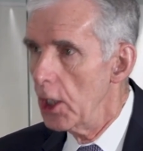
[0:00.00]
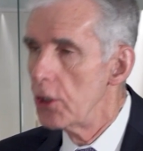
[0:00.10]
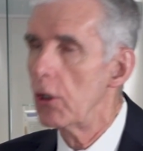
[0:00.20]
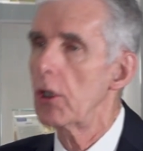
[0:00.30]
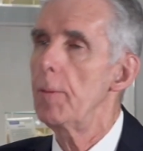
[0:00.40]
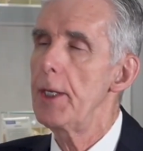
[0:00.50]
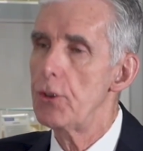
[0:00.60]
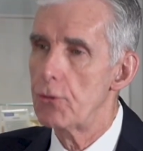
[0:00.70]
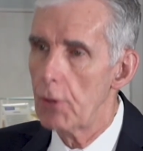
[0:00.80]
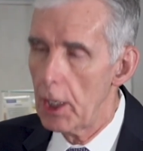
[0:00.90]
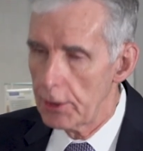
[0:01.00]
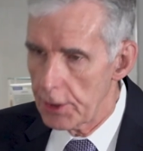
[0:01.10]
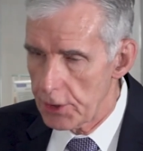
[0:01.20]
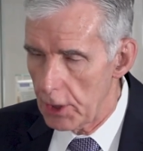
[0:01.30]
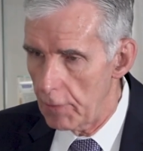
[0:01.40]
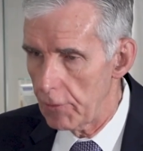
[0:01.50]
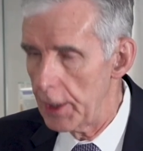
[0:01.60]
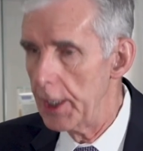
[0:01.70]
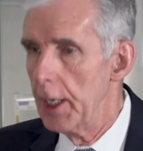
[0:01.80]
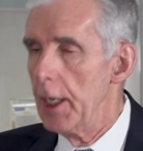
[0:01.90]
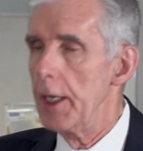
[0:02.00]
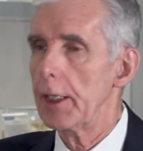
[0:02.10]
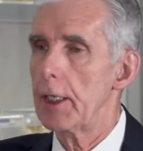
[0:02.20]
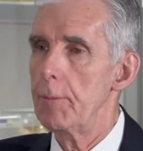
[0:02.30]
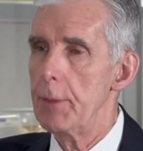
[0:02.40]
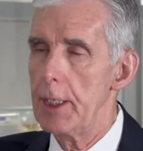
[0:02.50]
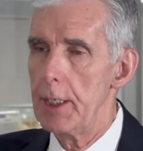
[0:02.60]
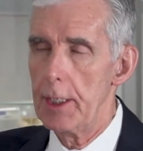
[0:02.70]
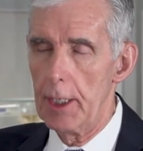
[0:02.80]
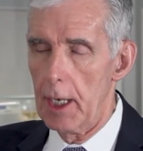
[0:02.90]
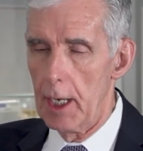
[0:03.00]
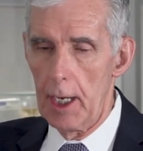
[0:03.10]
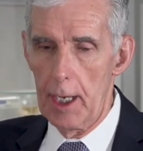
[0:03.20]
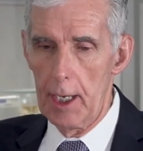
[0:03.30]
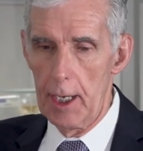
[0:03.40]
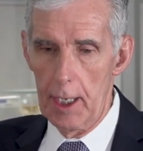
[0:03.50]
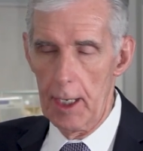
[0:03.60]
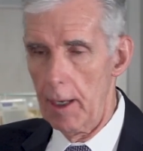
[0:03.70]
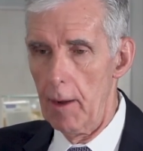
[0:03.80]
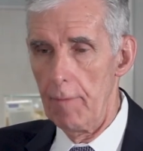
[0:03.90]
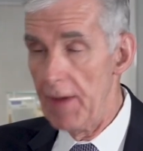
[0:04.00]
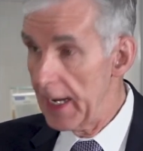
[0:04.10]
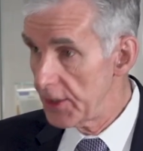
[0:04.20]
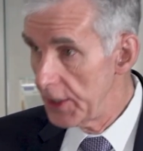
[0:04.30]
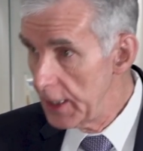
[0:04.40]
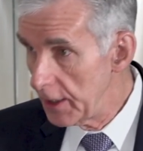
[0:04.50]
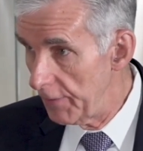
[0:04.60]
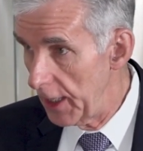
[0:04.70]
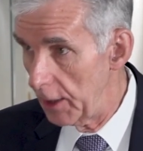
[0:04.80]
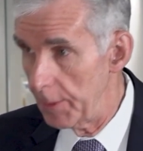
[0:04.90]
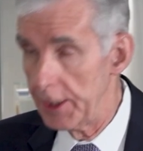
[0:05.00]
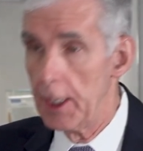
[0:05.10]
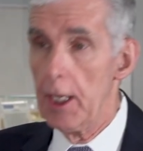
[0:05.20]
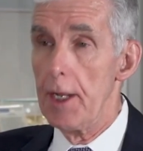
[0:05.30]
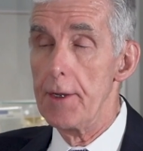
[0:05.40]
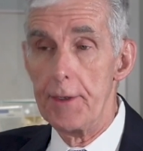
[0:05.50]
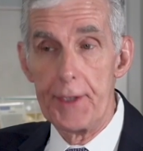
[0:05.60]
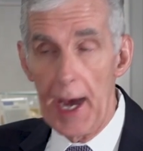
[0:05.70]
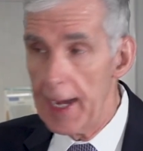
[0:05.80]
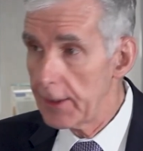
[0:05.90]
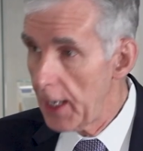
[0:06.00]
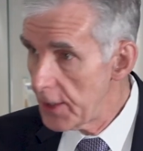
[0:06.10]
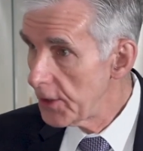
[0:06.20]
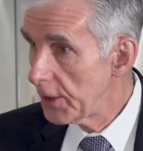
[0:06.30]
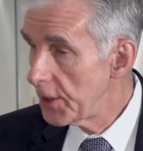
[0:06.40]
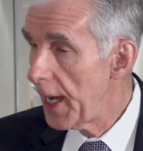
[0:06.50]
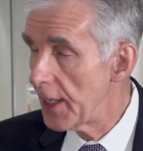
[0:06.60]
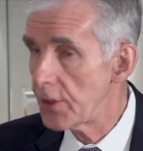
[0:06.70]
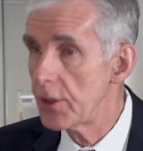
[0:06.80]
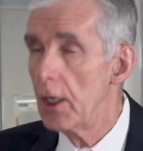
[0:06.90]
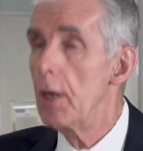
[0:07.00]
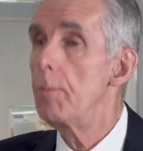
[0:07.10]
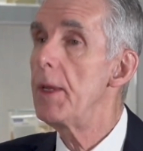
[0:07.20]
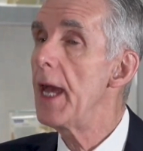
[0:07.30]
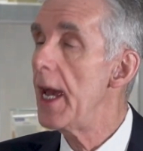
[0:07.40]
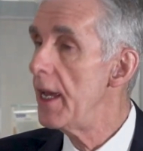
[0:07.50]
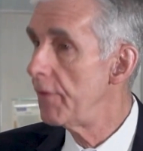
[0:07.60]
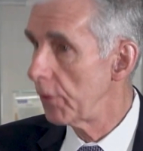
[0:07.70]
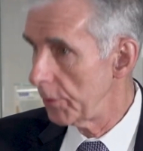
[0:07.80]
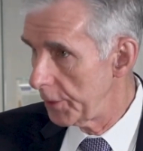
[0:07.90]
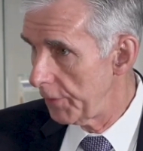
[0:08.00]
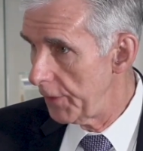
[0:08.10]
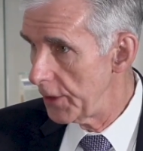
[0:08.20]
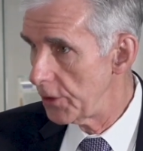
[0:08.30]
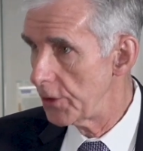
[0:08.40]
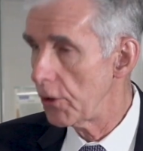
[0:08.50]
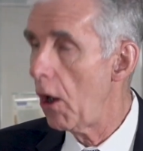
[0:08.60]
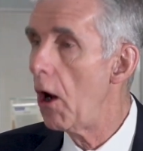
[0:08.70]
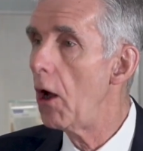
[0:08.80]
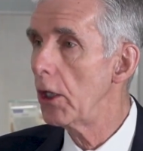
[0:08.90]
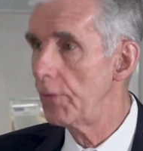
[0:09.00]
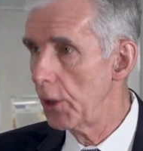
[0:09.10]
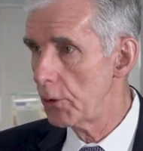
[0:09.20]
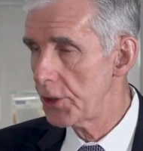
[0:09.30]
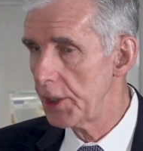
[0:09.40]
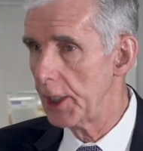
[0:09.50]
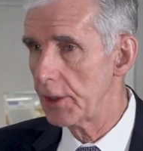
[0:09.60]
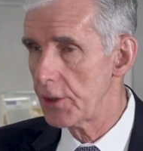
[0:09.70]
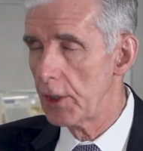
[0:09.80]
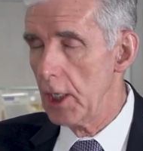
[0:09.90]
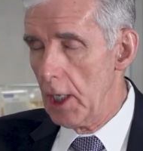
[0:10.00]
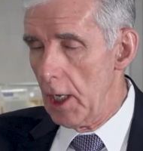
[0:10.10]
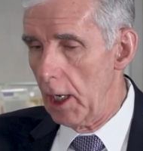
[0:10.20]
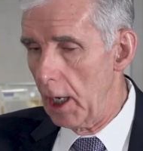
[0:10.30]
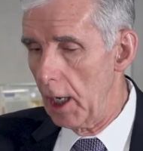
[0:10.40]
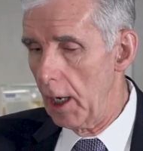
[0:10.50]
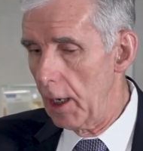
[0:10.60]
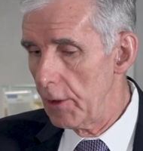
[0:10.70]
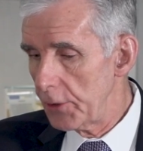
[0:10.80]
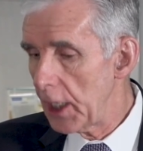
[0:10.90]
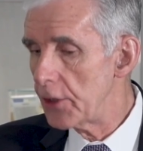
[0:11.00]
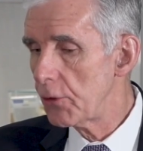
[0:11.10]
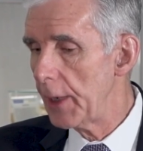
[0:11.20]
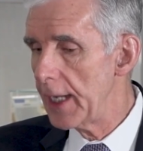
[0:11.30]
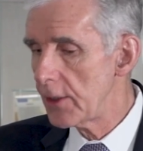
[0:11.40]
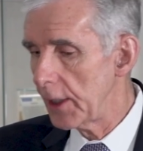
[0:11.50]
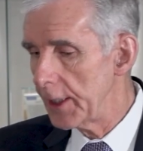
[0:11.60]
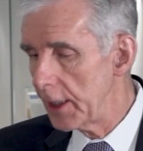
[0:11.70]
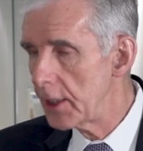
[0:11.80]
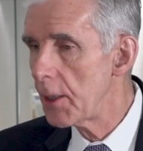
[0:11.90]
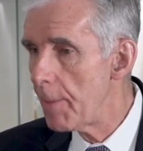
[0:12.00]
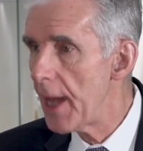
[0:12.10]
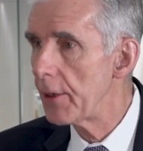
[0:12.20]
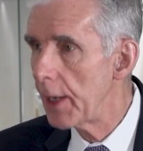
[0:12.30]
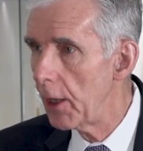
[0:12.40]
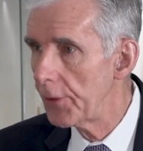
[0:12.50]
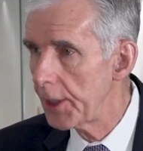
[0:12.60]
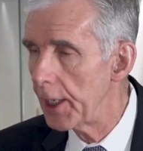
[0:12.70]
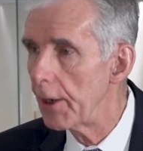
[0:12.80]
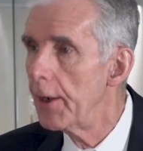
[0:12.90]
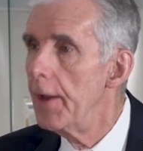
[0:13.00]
So it can be drug discovery, it can be a vaccine development, diagnostic tests, behavioral interventions. All of those things can translate into better healthcare.